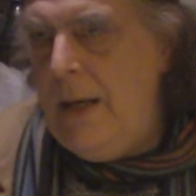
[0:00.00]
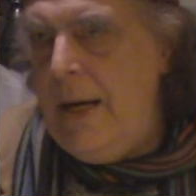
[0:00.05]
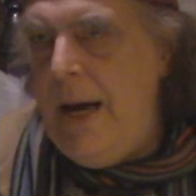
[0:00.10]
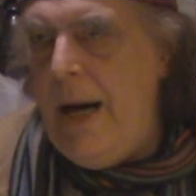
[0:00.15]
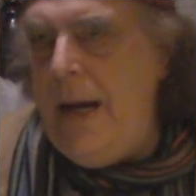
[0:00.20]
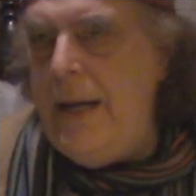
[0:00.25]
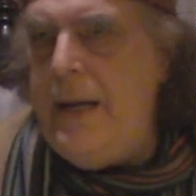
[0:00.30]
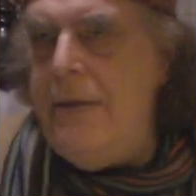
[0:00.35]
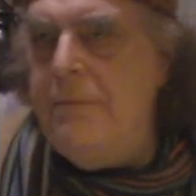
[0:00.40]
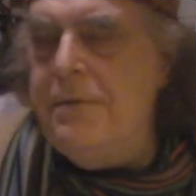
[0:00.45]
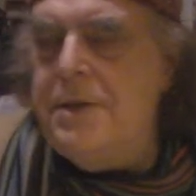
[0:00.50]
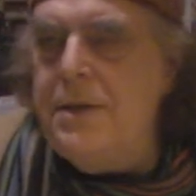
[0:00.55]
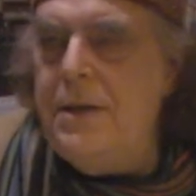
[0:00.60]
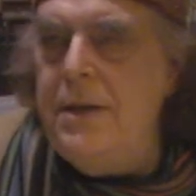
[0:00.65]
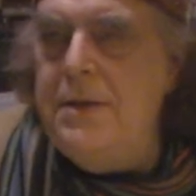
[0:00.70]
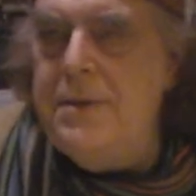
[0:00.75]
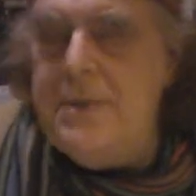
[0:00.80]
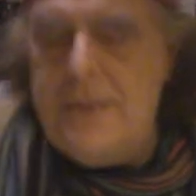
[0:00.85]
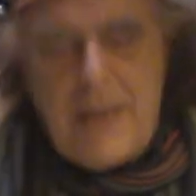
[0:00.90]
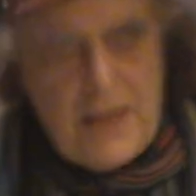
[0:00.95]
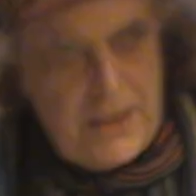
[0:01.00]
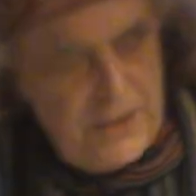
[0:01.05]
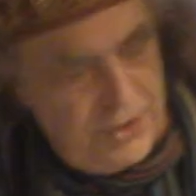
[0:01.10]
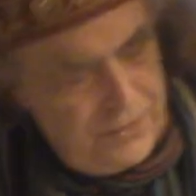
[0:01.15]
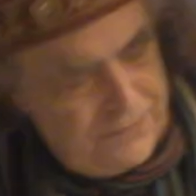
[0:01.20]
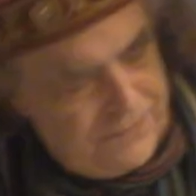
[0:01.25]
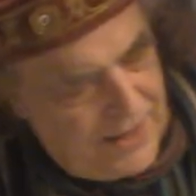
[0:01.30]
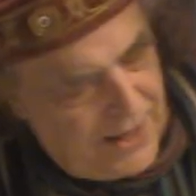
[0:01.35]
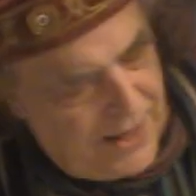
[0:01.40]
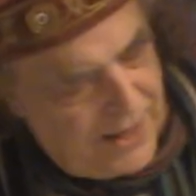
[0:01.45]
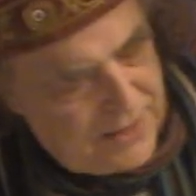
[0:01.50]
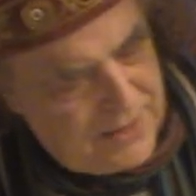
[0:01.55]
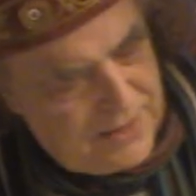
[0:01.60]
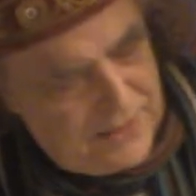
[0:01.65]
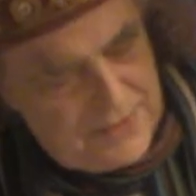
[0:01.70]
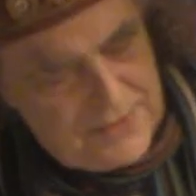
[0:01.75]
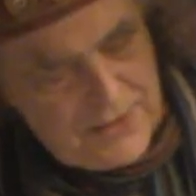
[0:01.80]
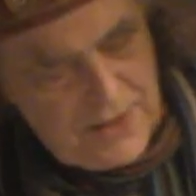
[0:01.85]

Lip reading: And ever since then, you've had...